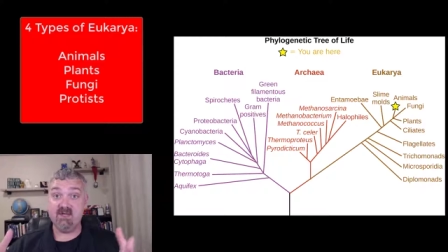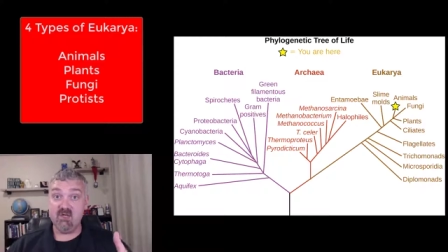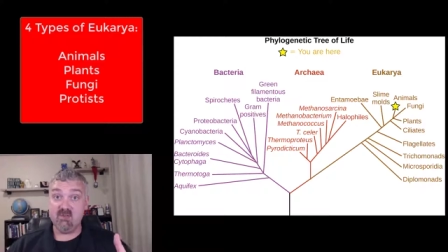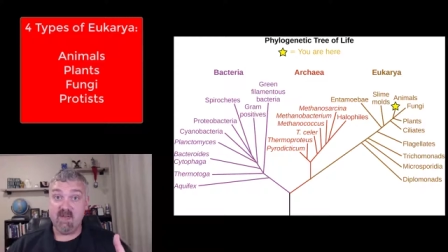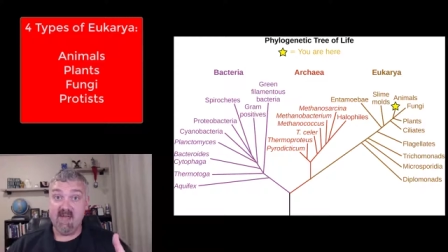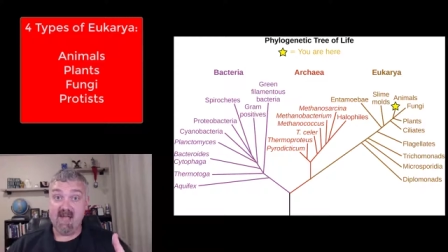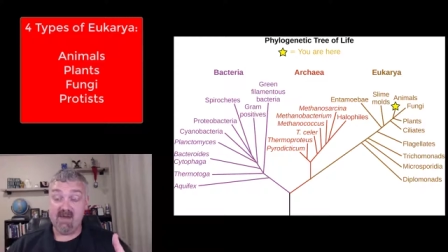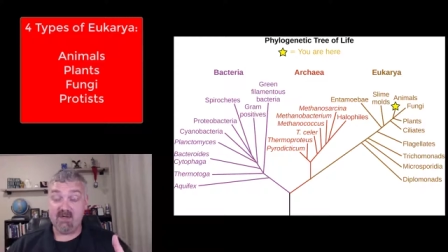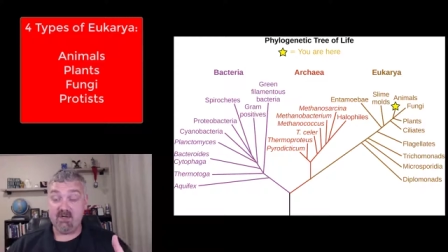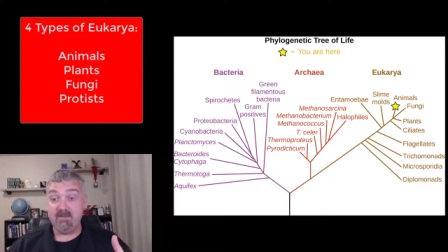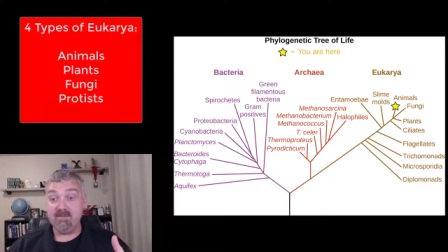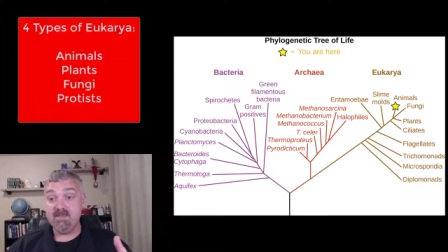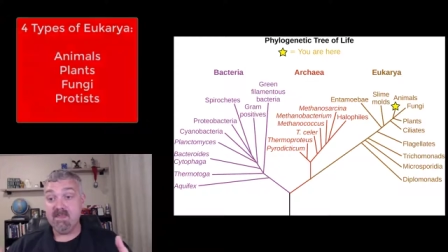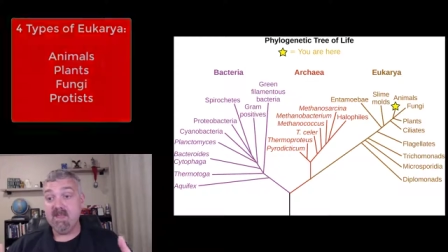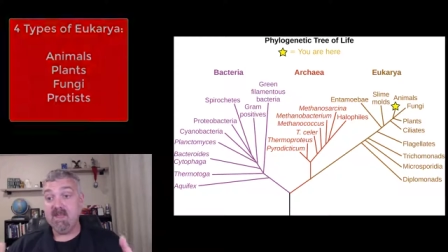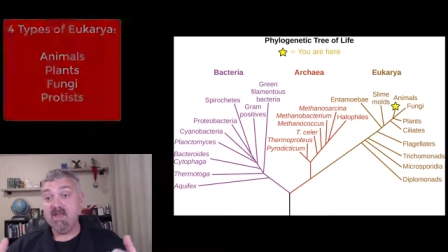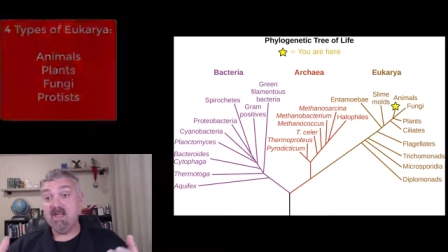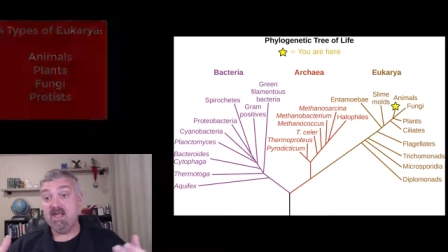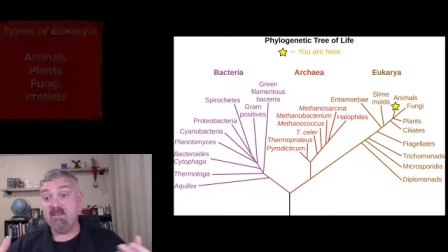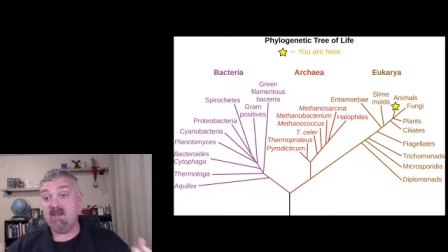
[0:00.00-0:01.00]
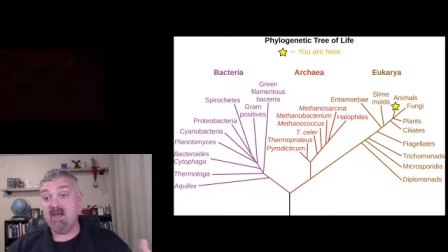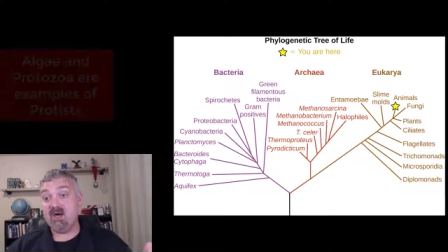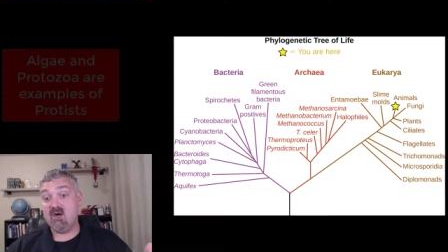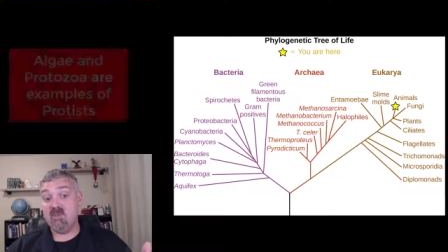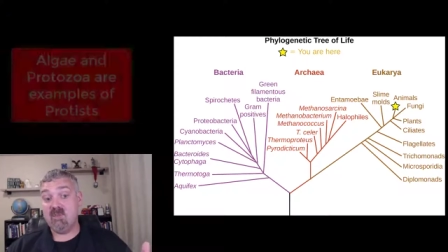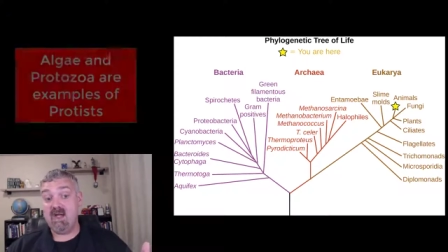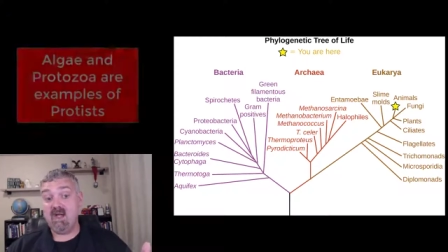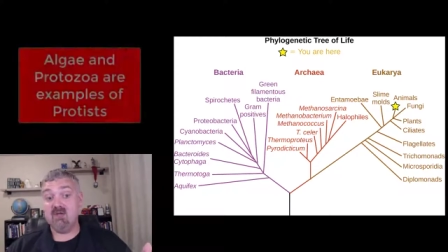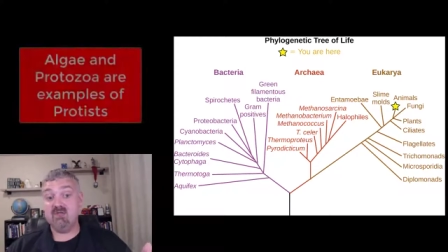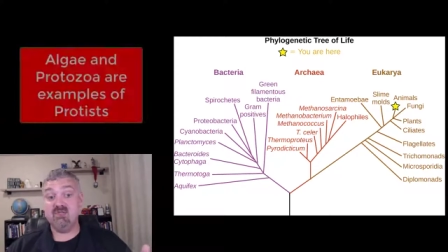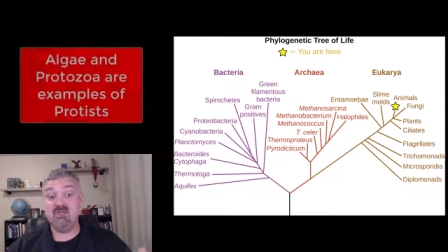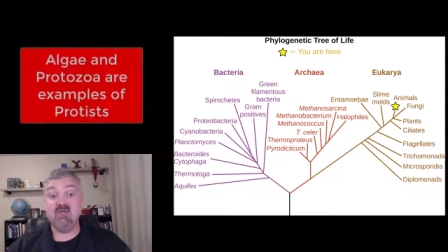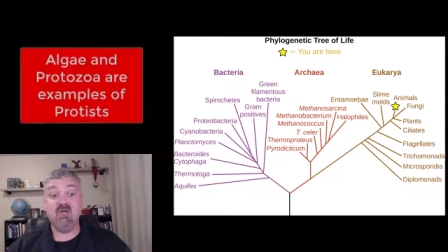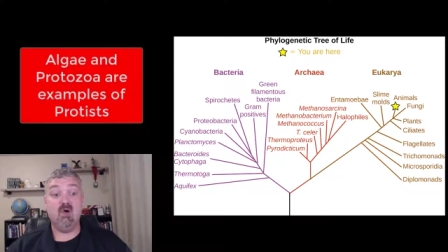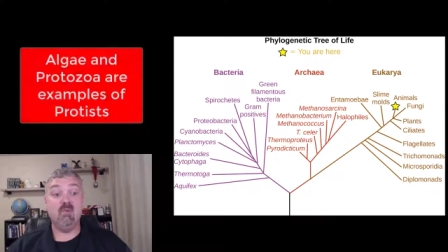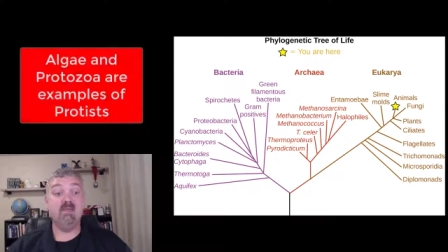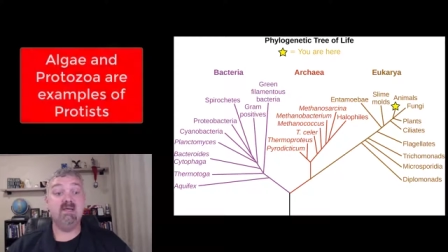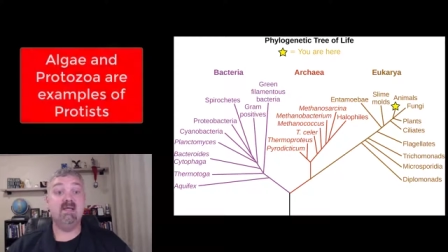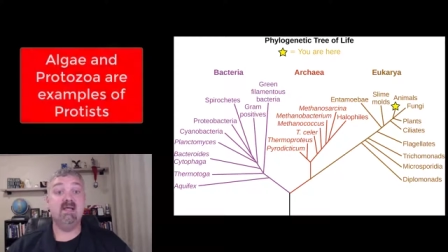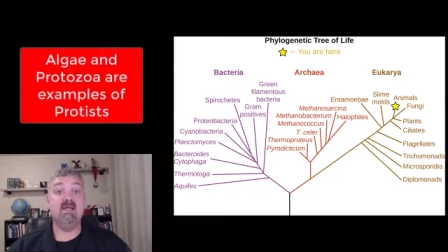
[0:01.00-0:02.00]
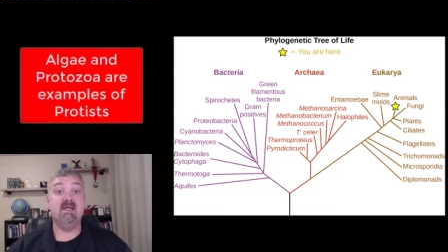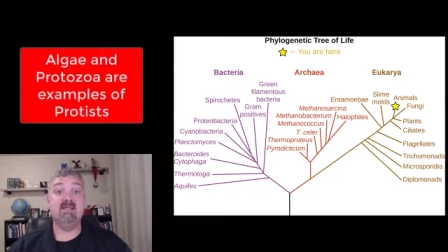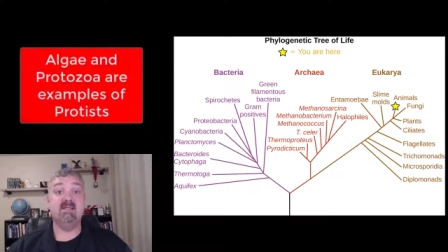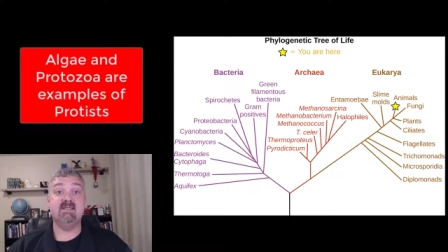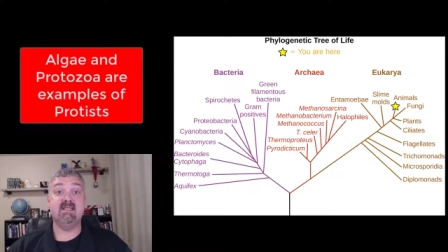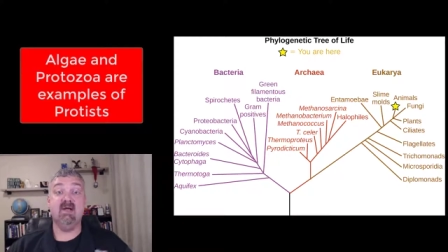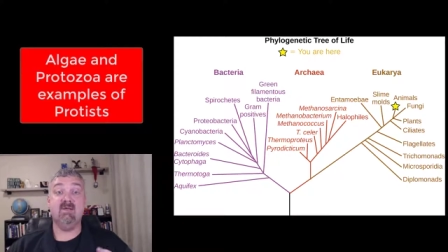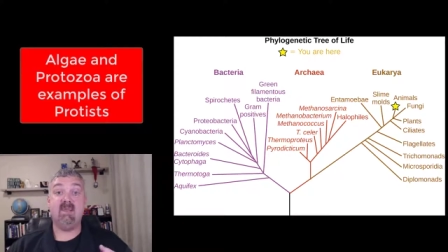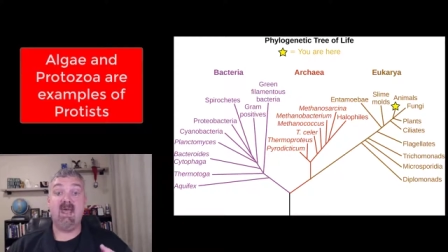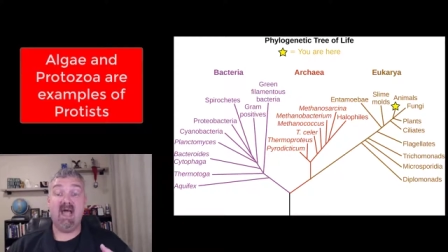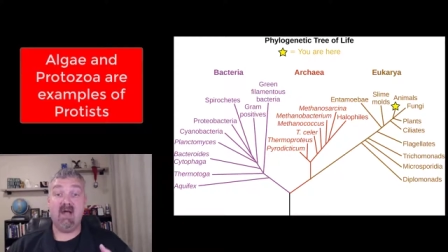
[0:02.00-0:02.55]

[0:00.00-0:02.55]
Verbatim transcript: Now they do matter in microbiology though, because um,